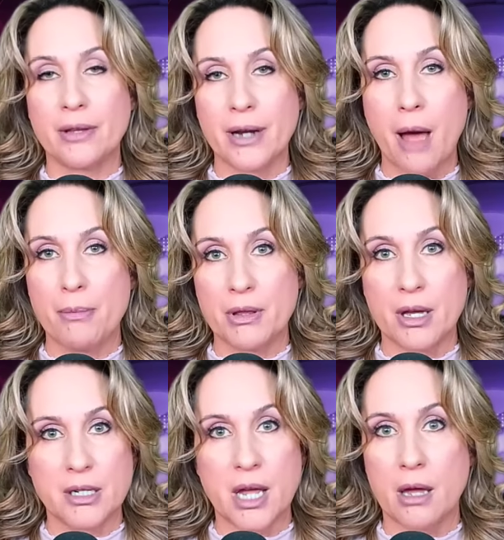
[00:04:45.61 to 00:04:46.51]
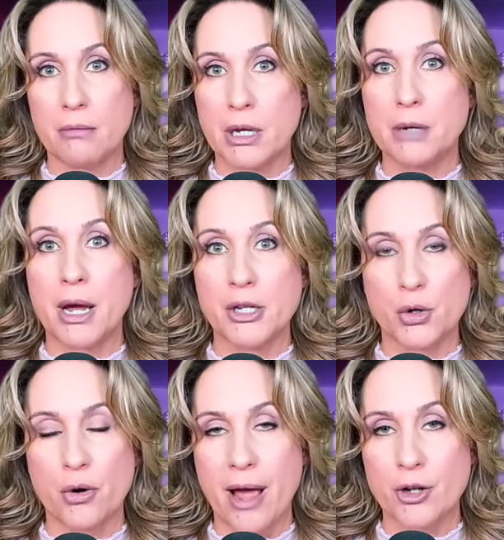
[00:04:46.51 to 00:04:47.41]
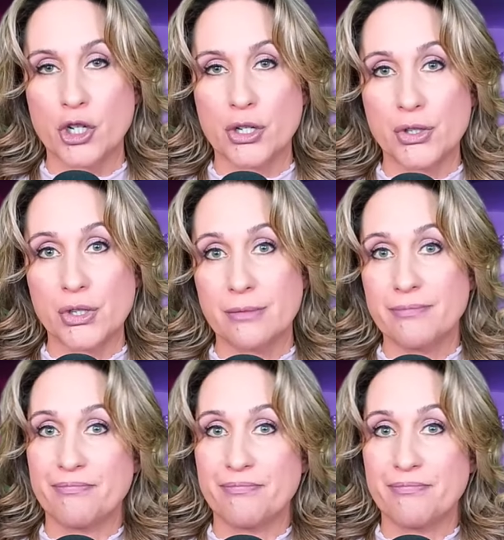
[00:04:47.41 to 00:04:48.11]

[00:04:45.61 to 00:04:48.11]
that happened that day and minimize her actions.